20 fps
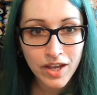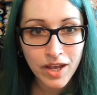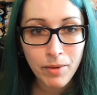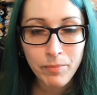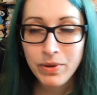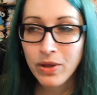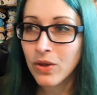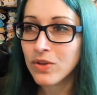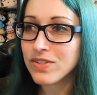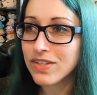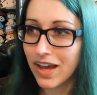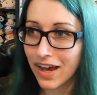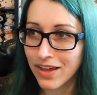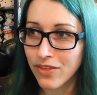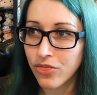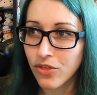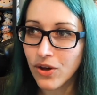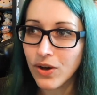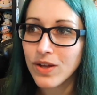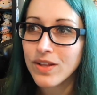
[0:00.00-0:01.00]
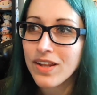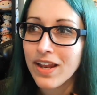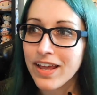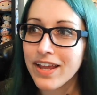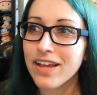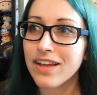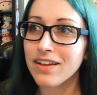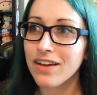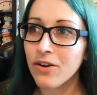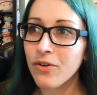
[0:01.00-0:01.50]
Because I thought,
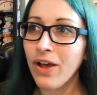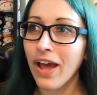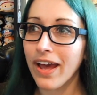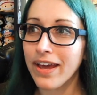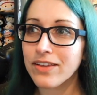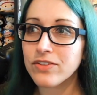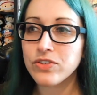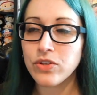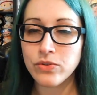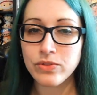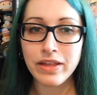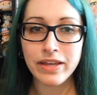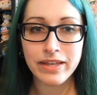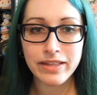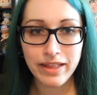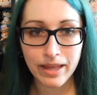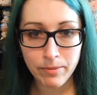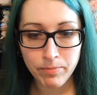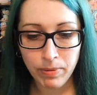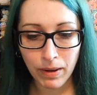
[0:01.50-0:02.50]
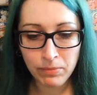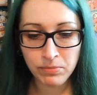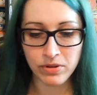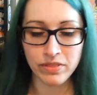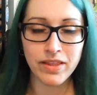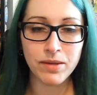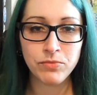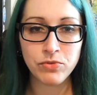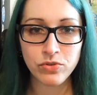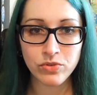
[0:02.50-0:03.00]
like, okay, so they pummel
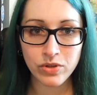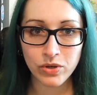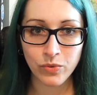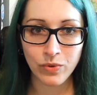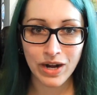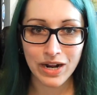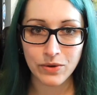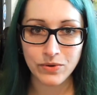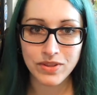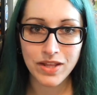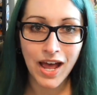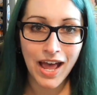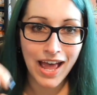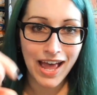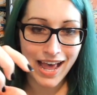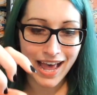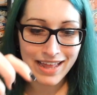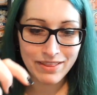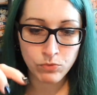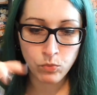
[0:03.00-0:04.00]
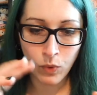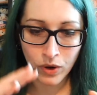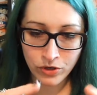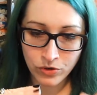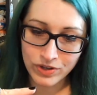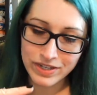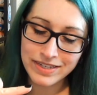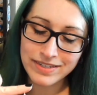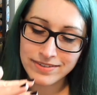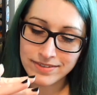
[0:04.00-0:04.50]
them to the ground, and Wano
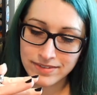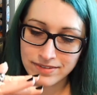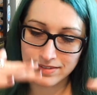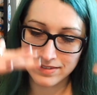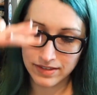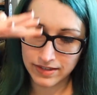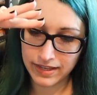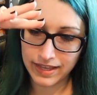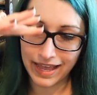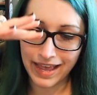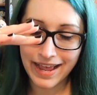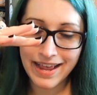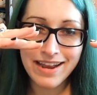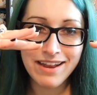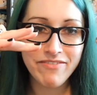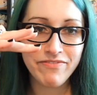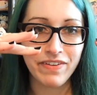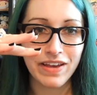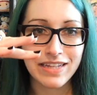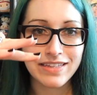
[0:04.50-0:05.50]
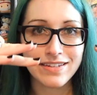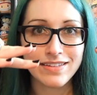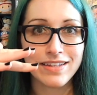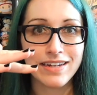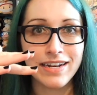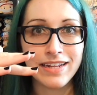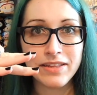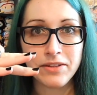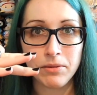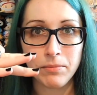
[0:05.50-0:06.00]
is elevated a
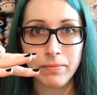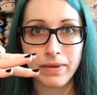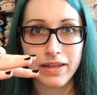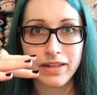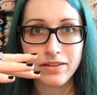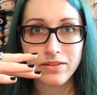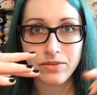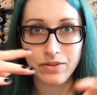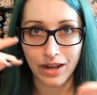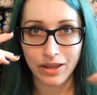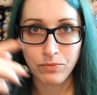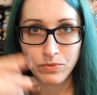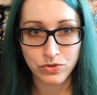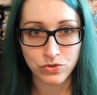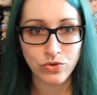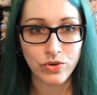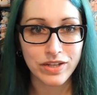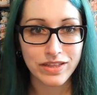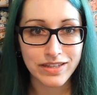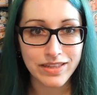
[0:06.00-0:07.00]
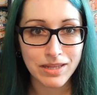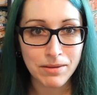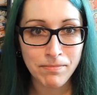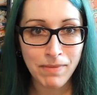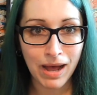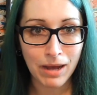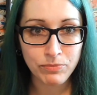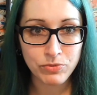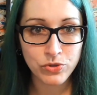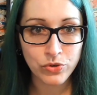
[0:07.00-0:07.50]
little bit, like we saw it in the
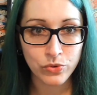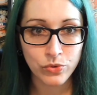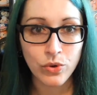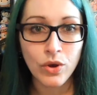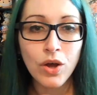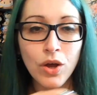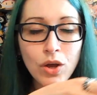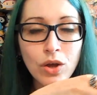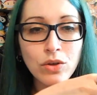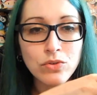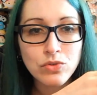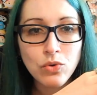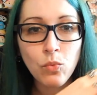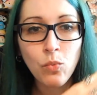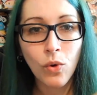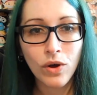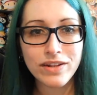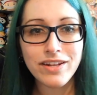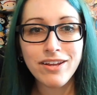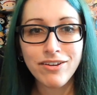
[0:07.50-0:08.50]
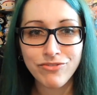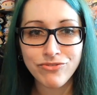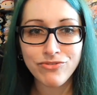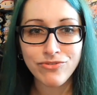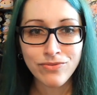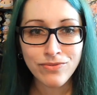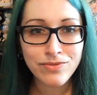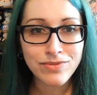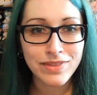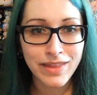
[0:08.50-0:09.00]
map too. So what if
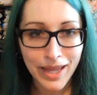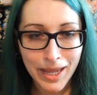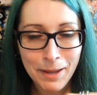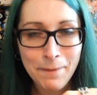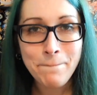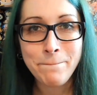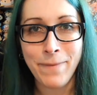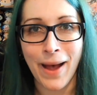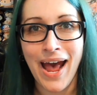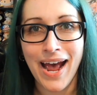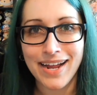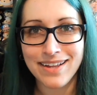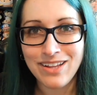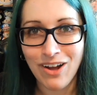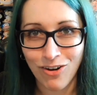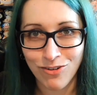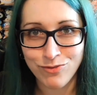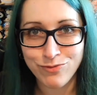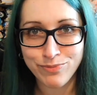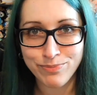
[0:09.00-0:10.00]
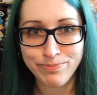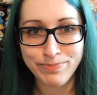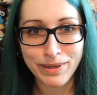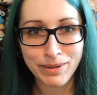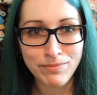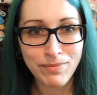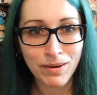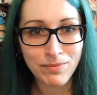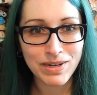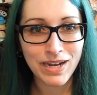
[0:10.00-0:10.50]
the impact of Big
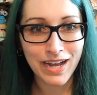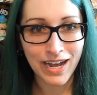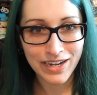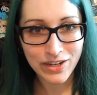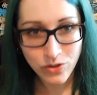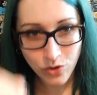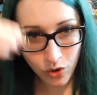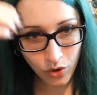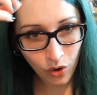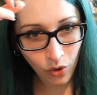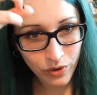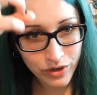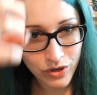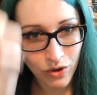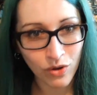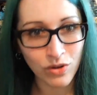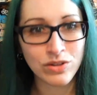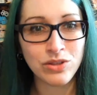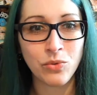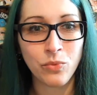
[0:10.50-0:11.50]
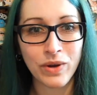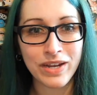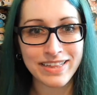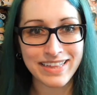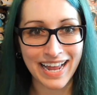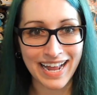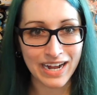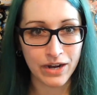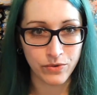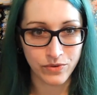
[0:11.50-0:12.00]
Mom and Kaido going all the way
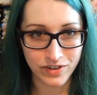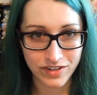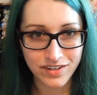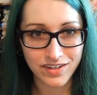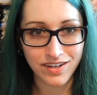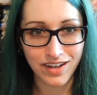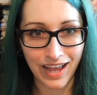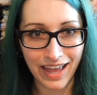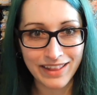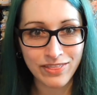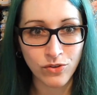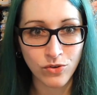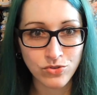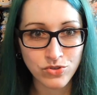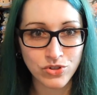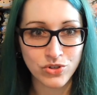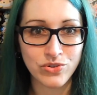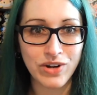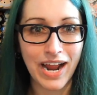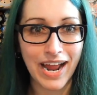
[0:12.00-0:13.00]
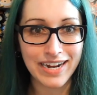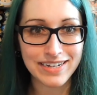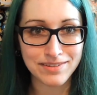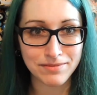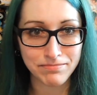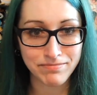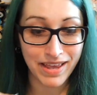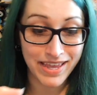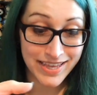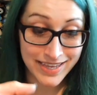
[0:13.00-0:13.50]
down and those cracks
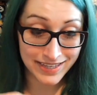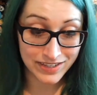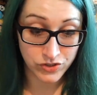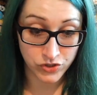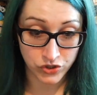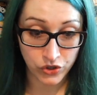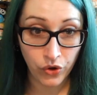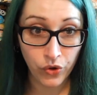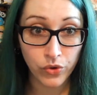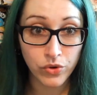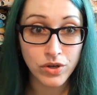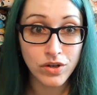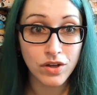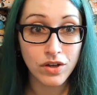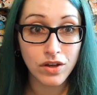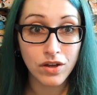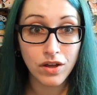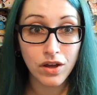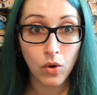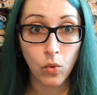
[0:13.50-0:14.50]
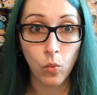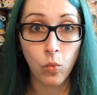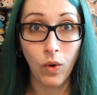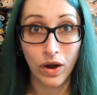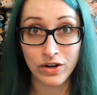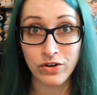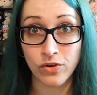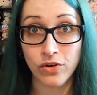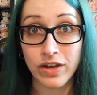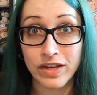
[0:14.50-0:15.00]
make it so
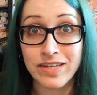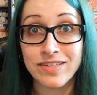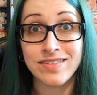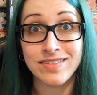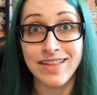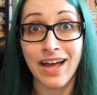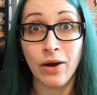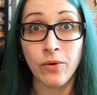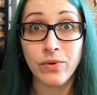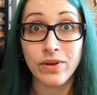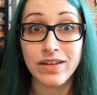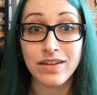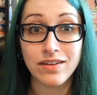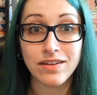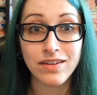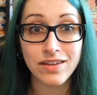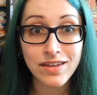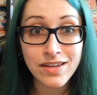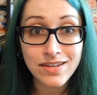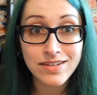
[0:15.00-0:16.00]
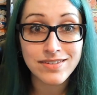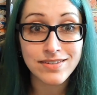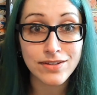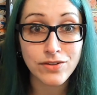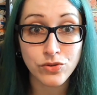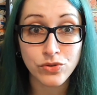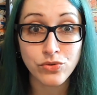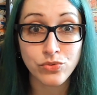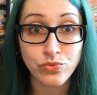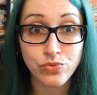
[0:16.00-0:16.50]
Wano is now easy
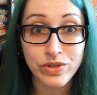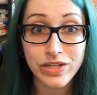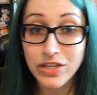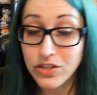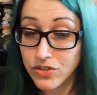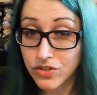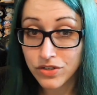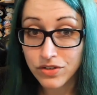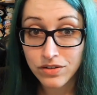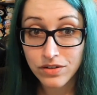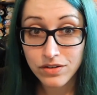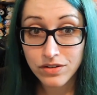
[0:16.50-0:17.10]
to reach?